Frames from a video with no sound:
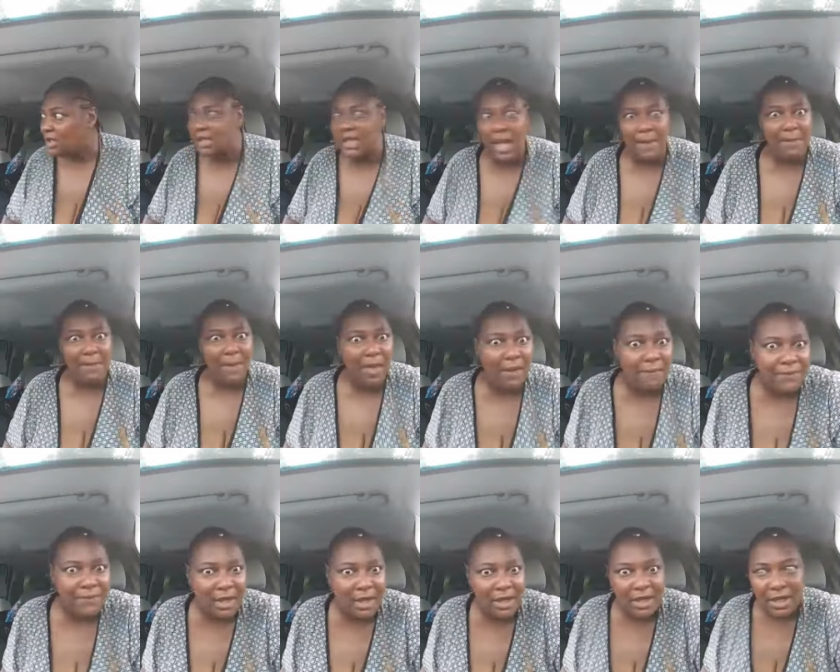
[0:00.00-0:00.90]
She said,
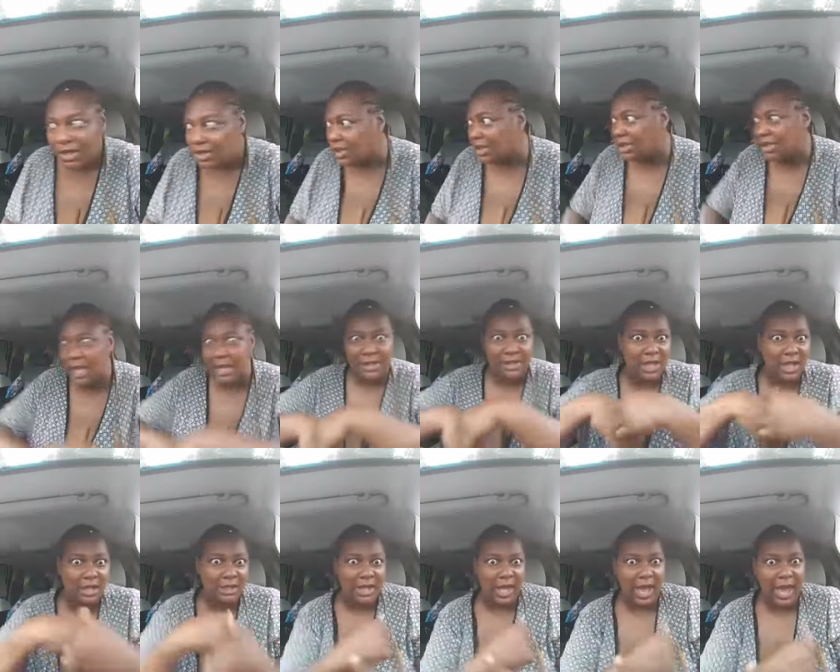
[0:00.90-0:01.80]
motherfucker. She said,
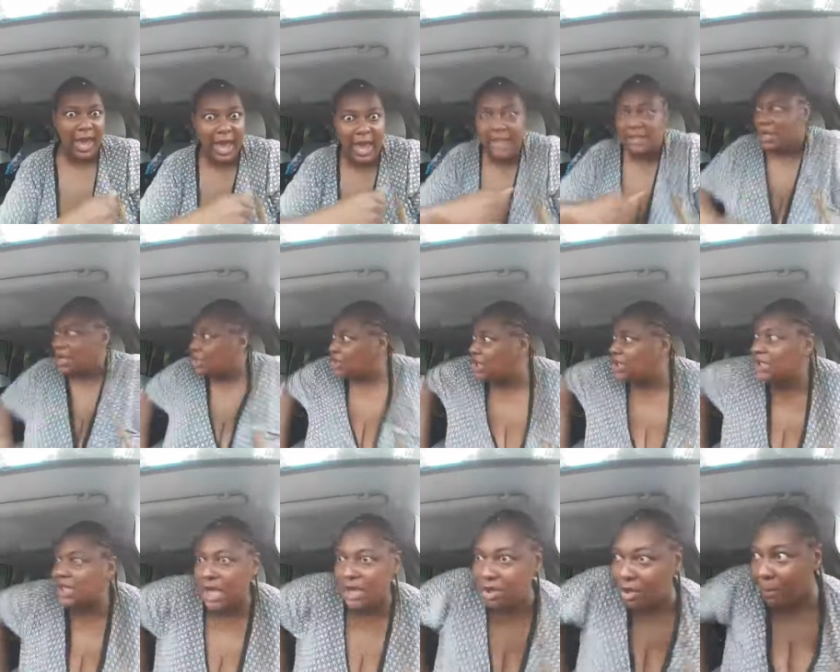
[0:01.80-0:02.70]
suck your ass. She
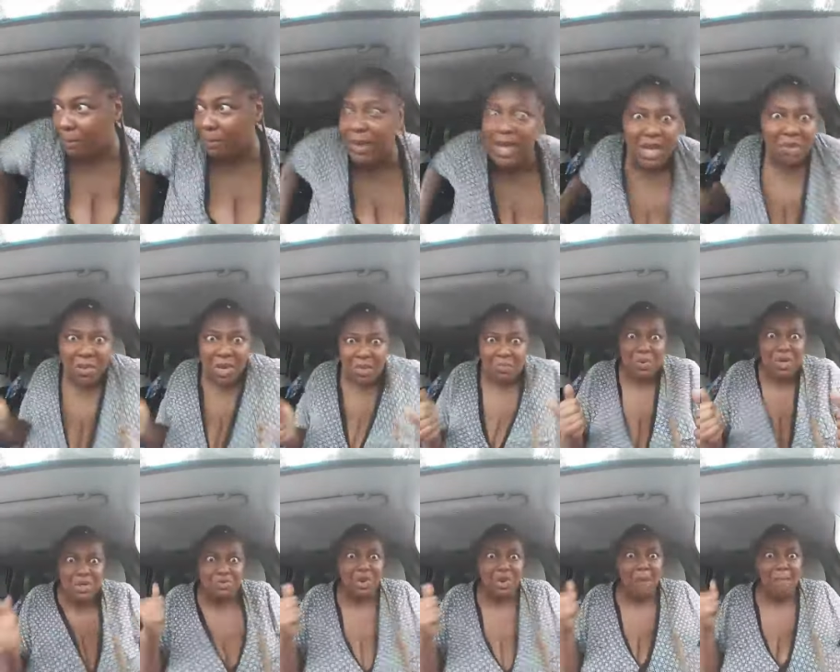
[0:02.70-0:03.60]
said, you pity weak
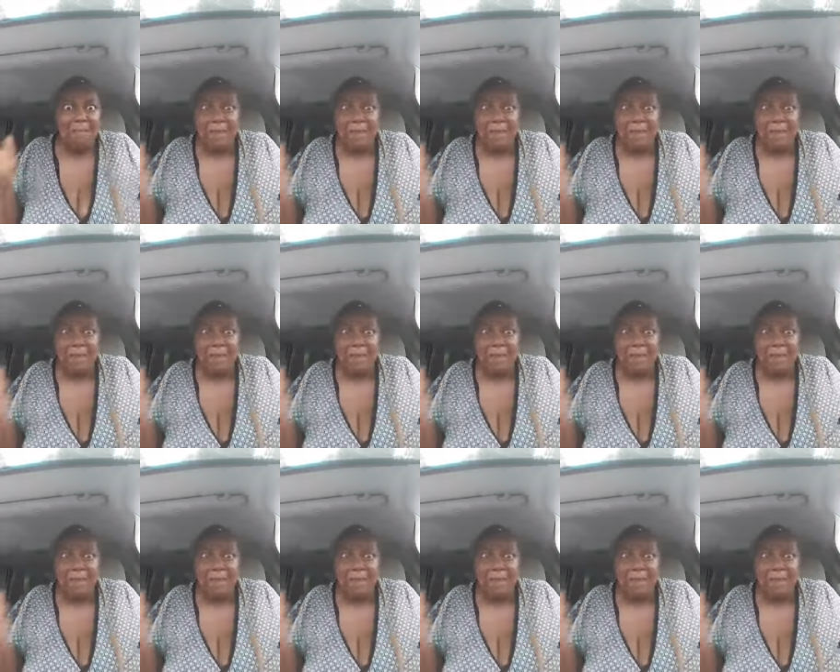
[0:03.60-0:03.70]
we straw,